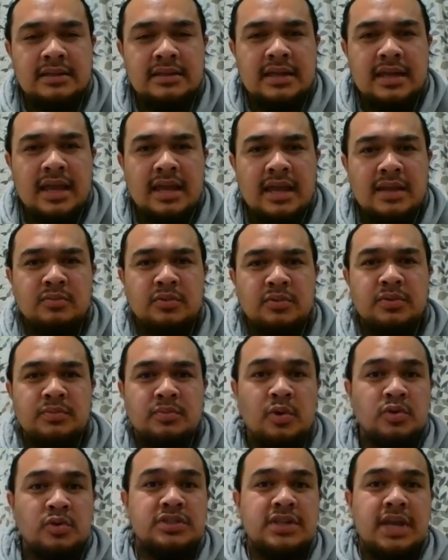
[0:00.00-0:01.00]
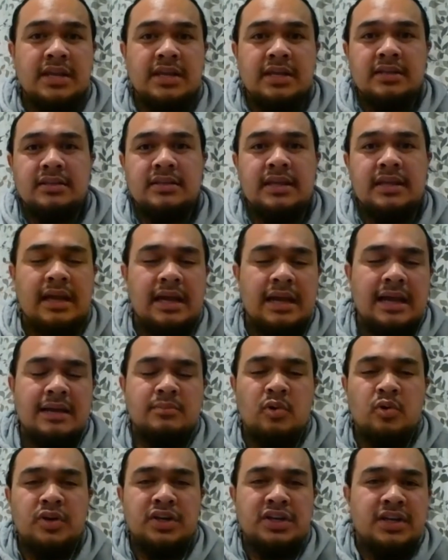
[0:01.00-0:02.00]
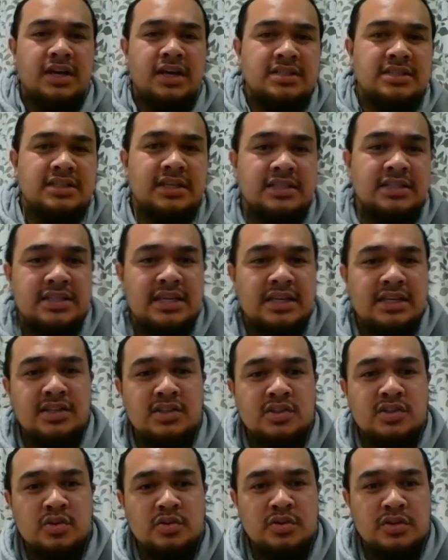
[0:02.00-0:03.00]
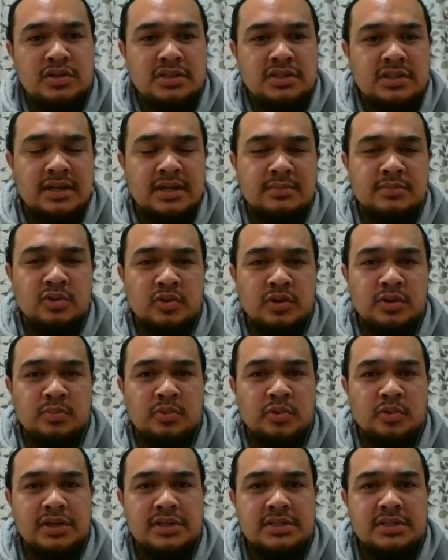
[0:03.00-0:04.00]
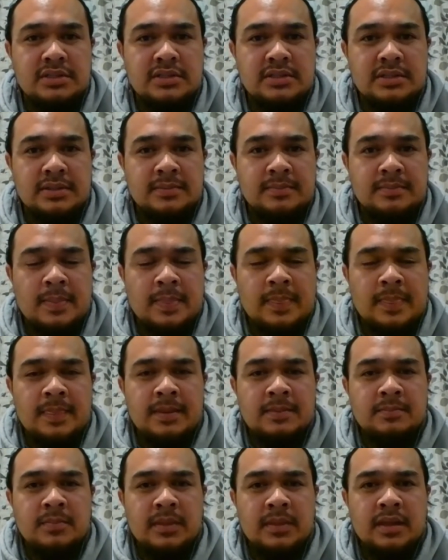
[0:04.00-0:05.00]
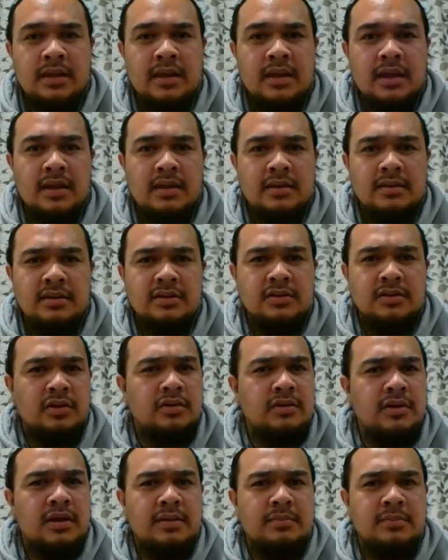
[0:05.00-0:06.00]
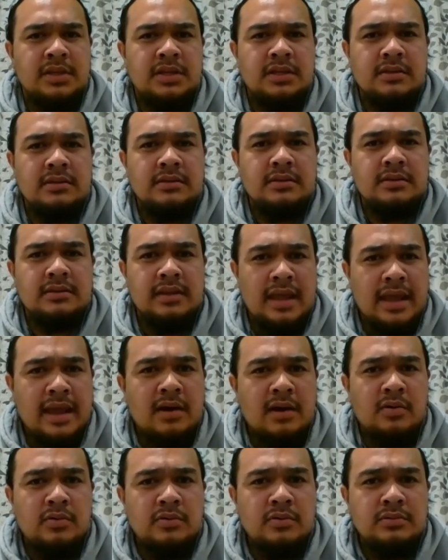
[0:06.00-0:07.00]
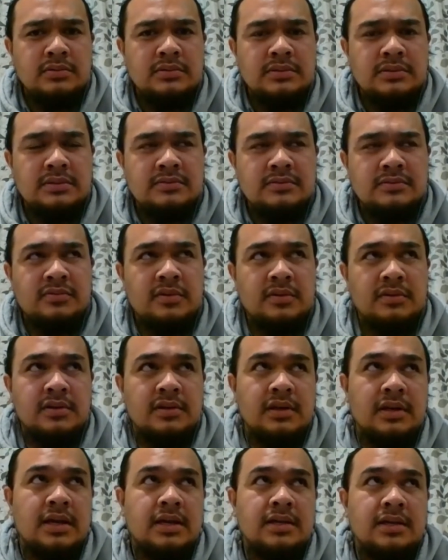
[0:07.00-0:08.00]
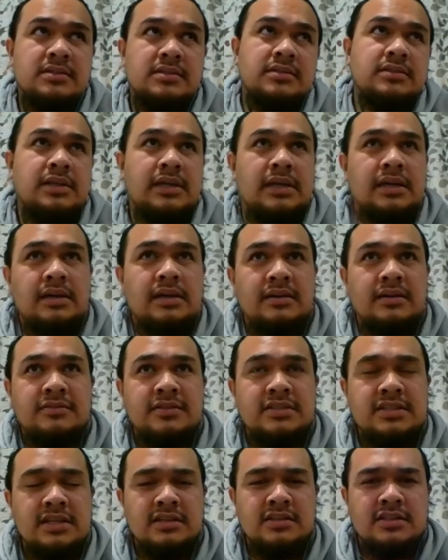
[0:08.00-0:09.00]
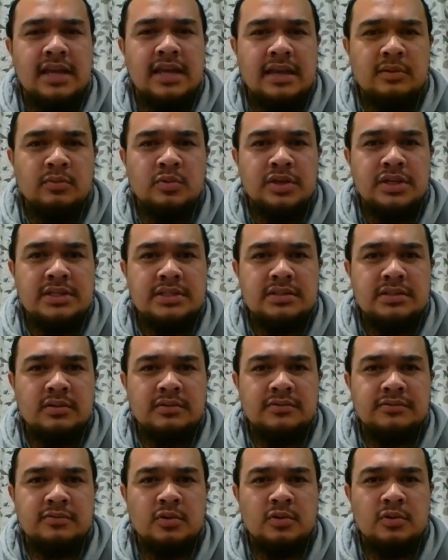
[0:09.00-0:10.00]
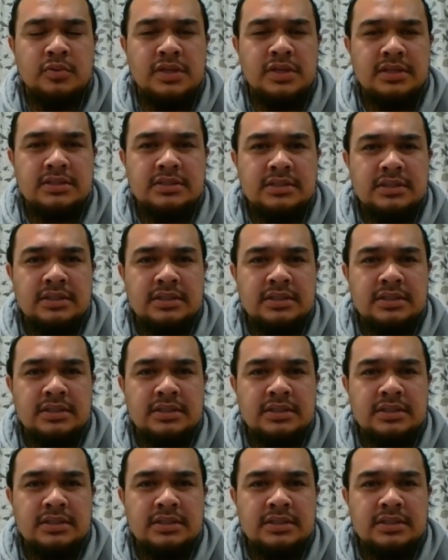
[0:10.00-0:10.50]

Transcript: And we rotated organizing and taking turns doing prayers. And I mean, now for the last 6-8 weeks or 4 weeks,